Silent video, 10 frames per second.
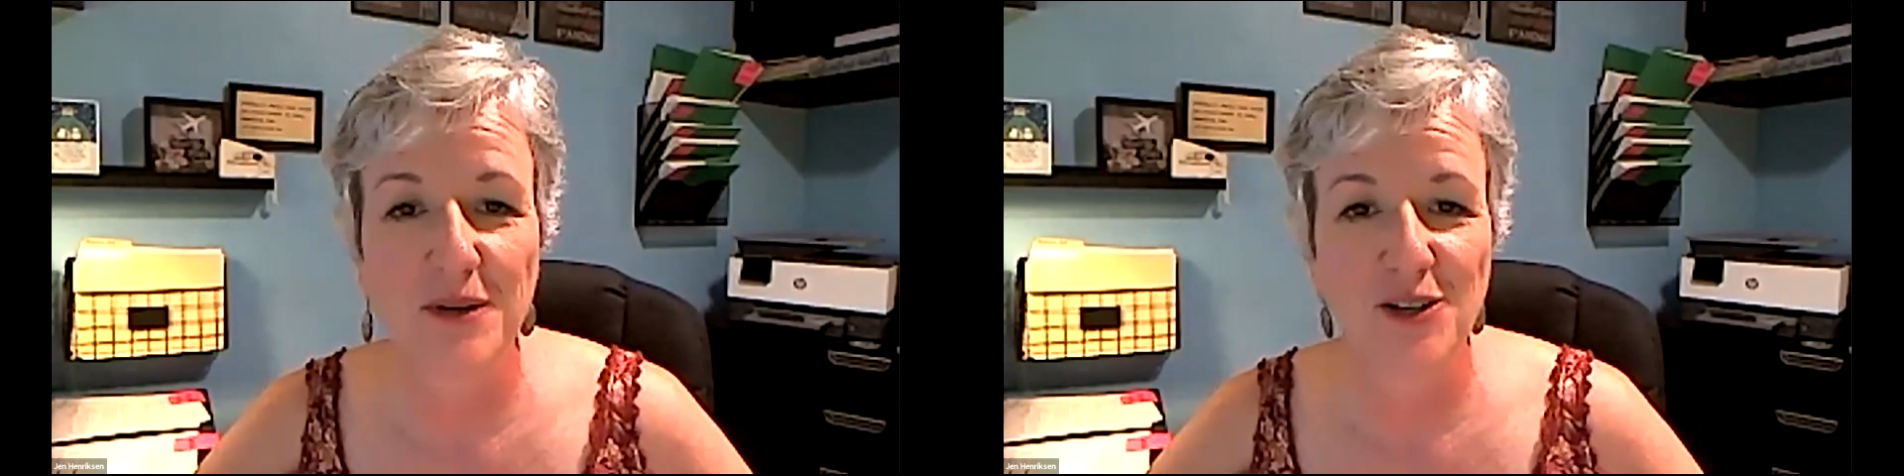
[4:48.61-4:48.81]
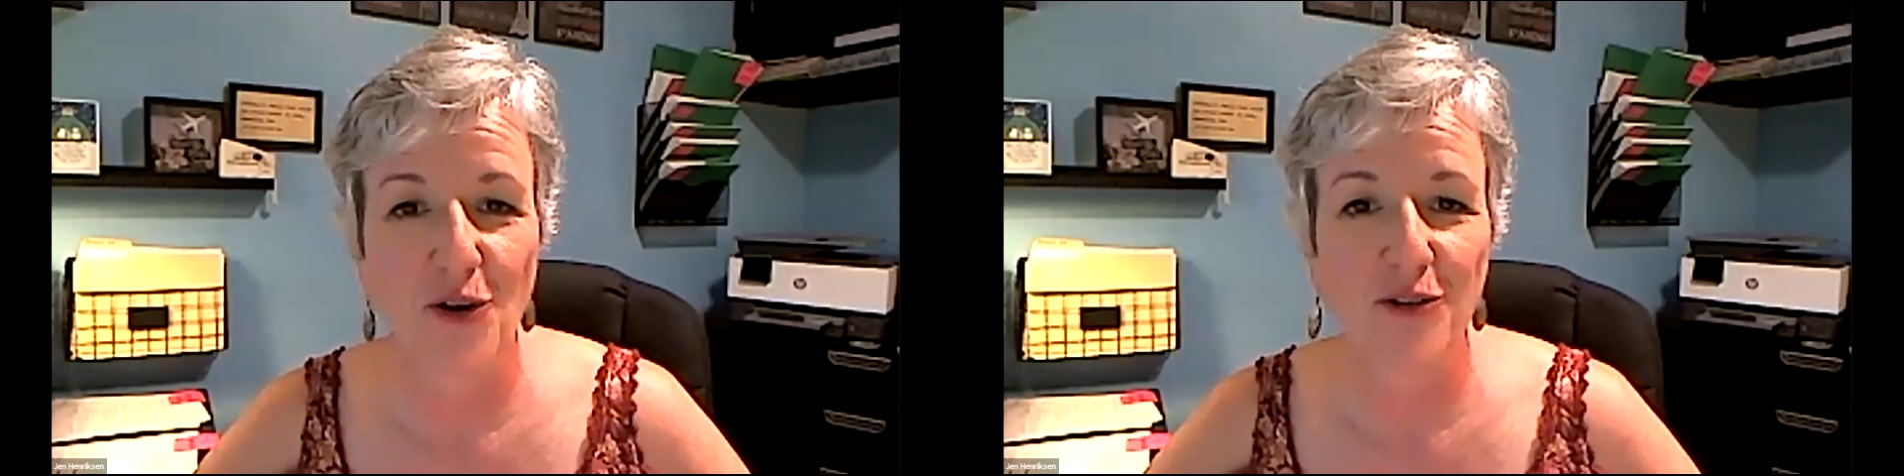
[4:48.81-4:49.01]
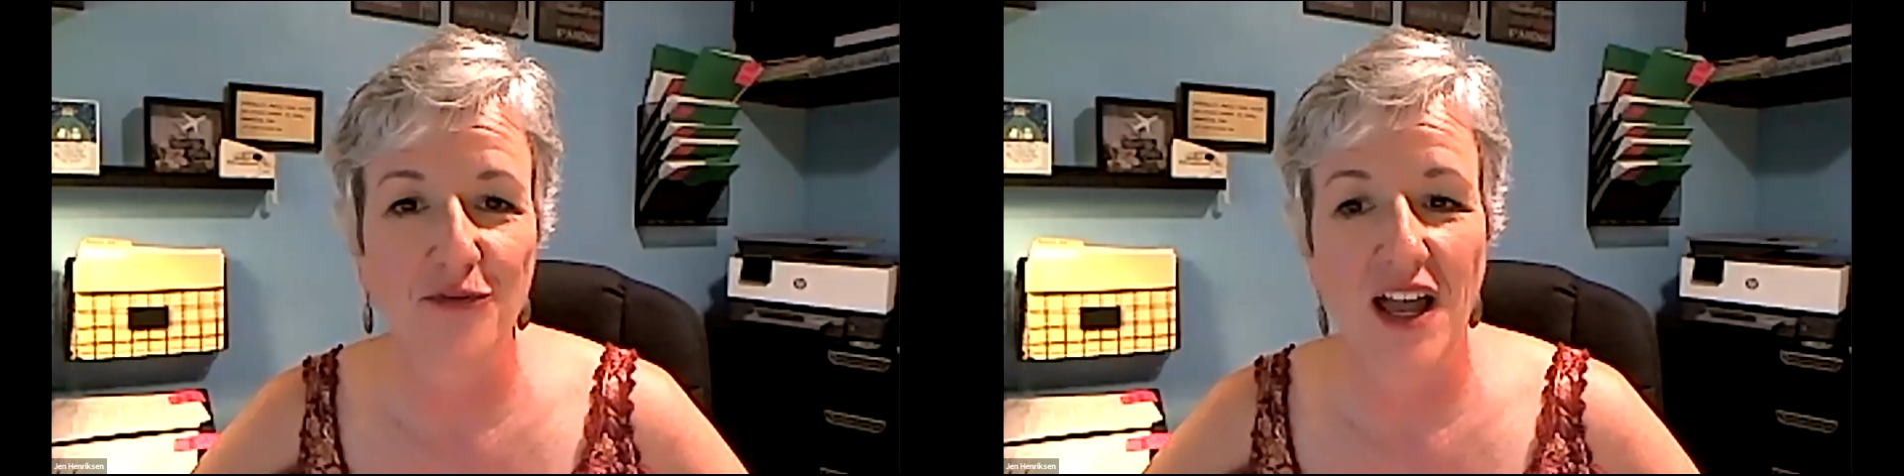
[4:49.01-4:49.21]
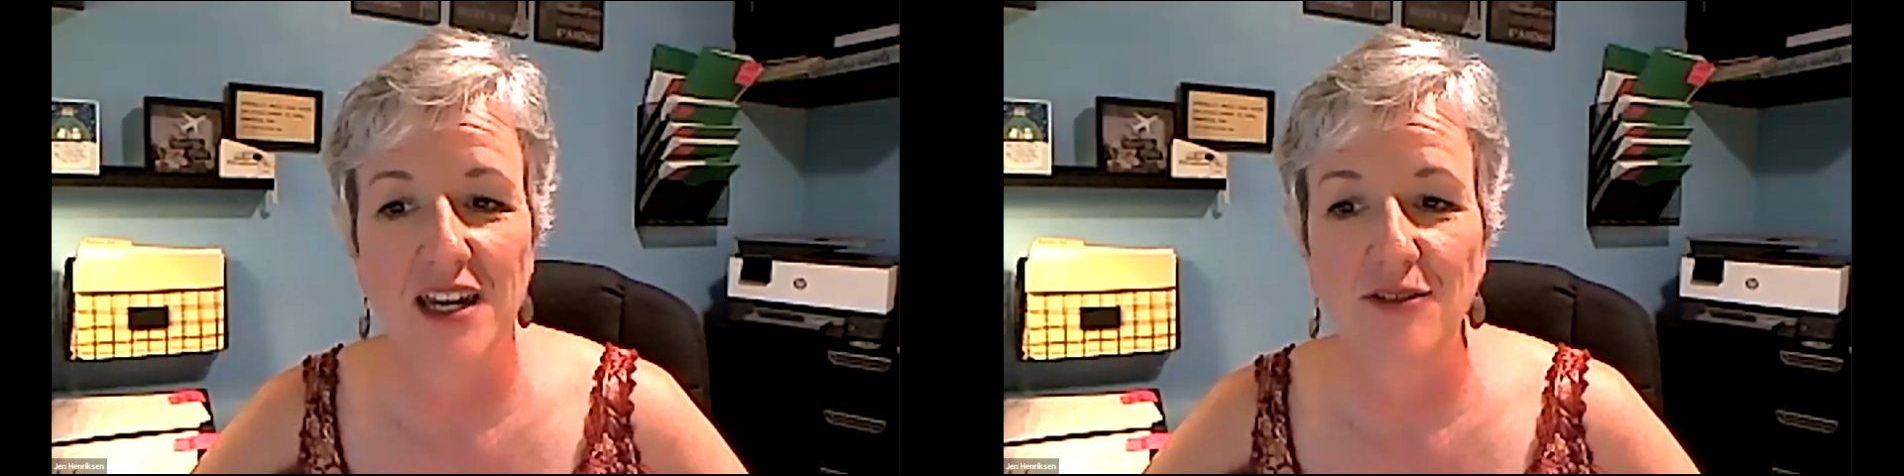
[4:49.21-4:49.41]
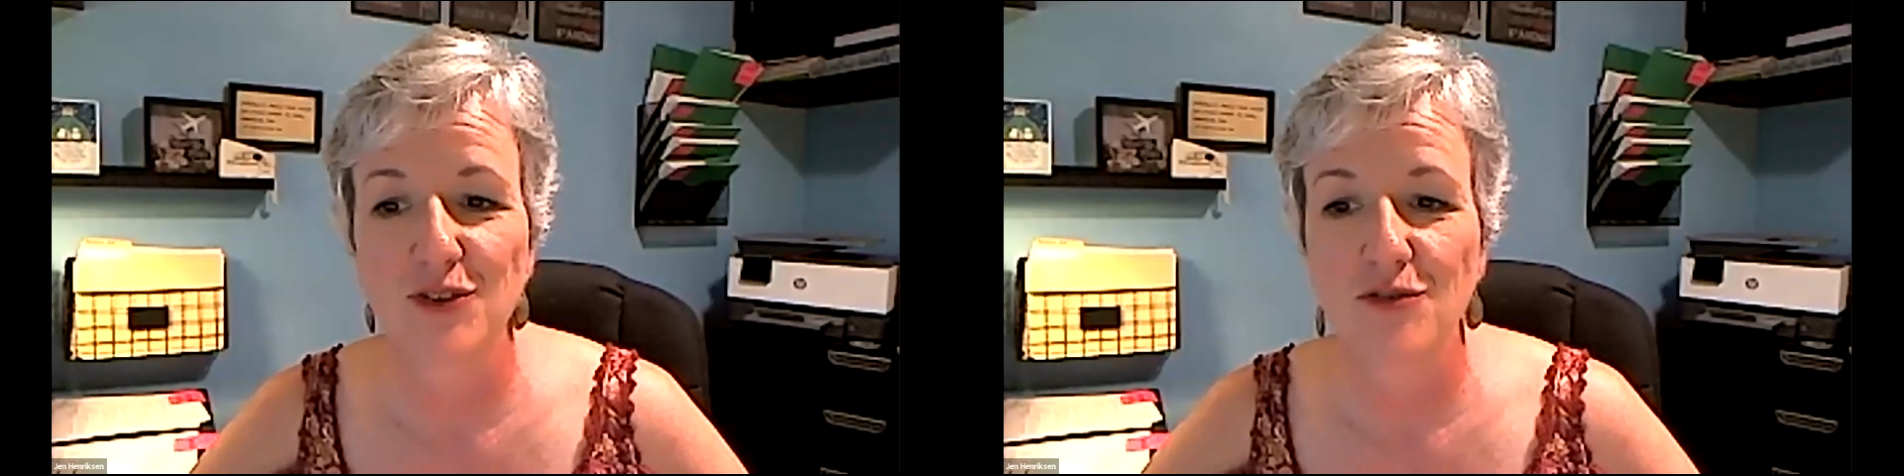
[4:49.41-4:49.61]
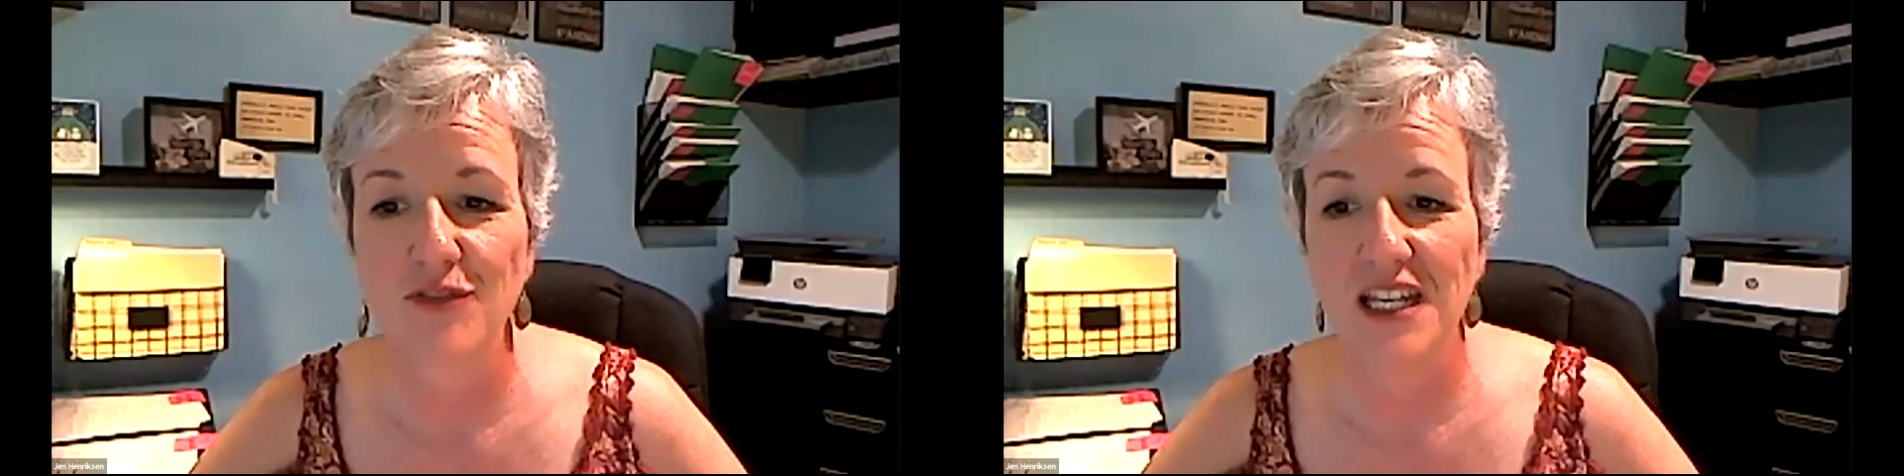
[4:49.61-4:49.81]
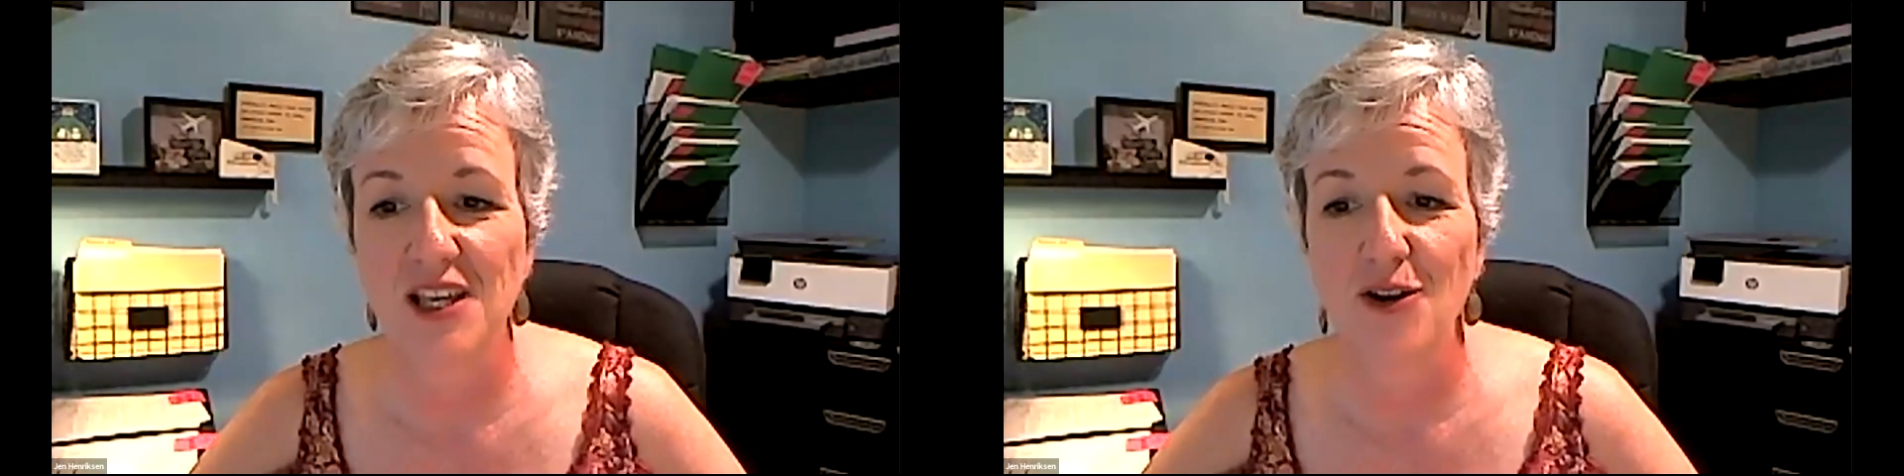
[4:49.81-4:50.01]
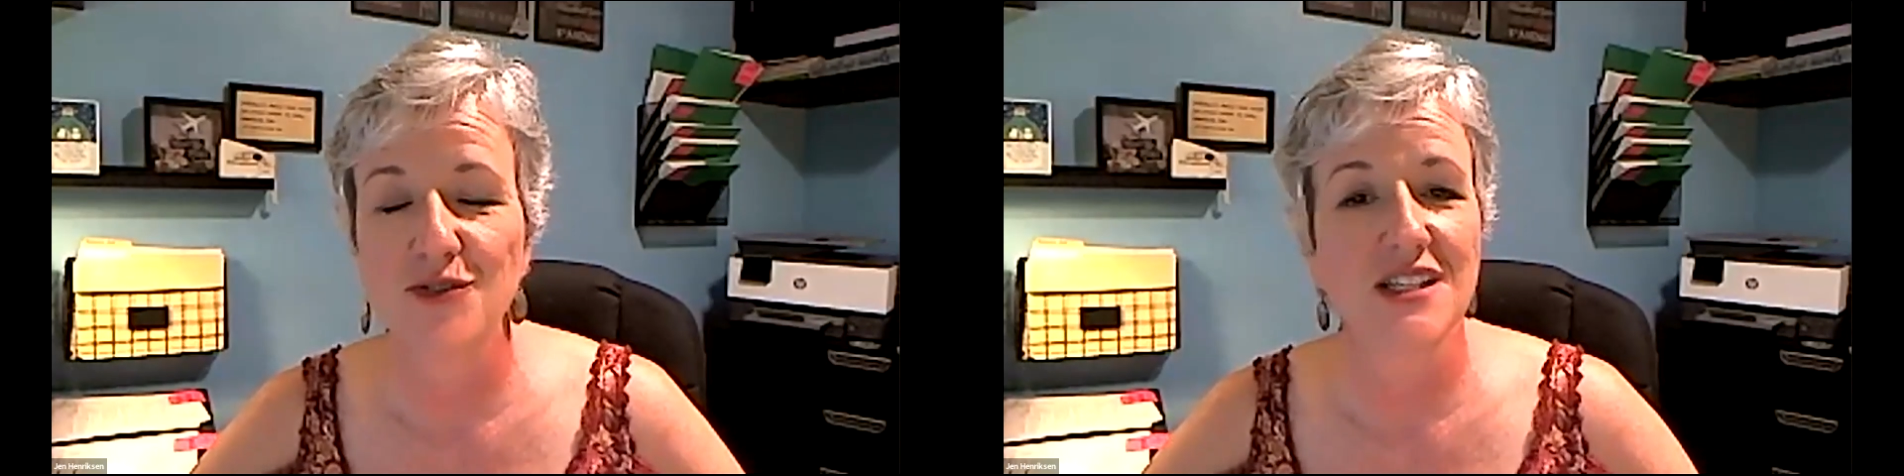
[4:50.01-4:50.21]
be notified of new
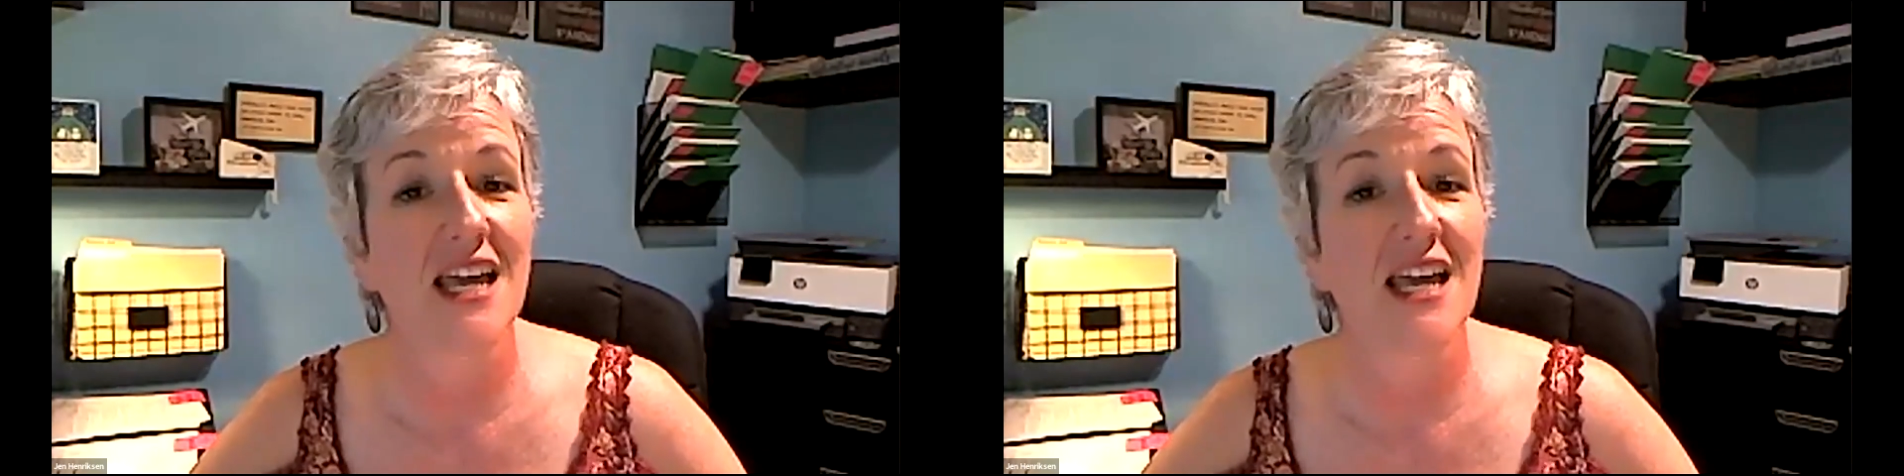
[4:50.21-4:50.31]
videos